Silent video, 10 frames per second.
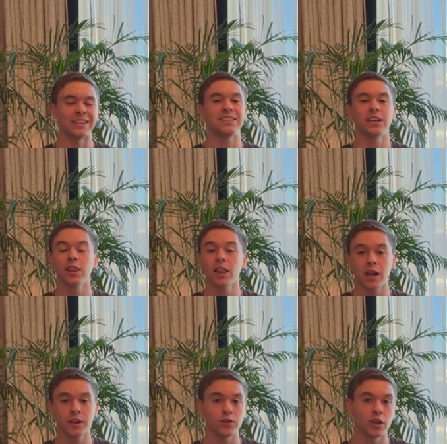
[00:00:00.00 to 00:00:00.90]
see a
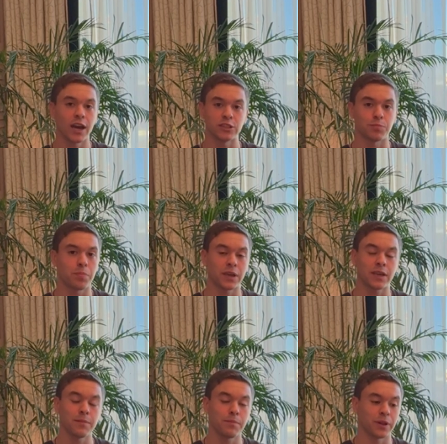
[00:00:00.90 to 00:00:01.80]
lot of you guys
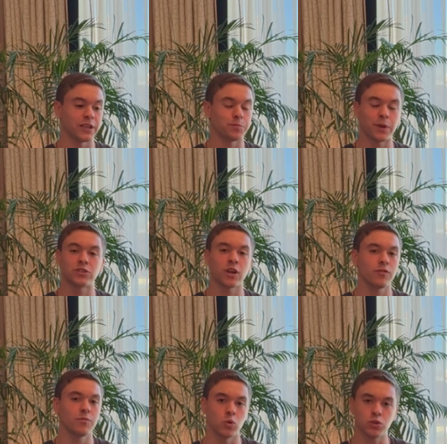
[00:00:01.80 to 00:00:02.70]
picking plays based
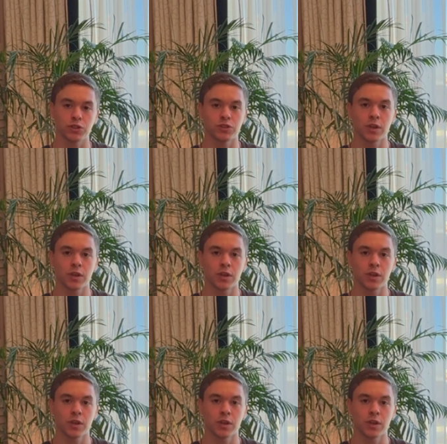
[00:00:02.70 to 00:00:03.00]
off emotions,